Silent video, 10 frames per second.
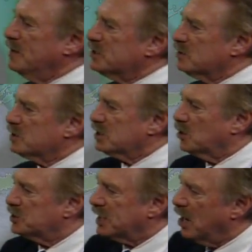be some
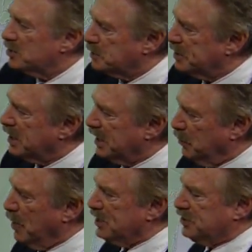snow showers, particularly
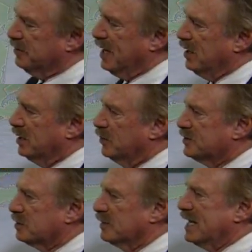in western Maryland, with
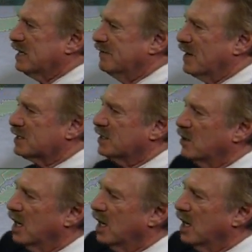some lake effect snow.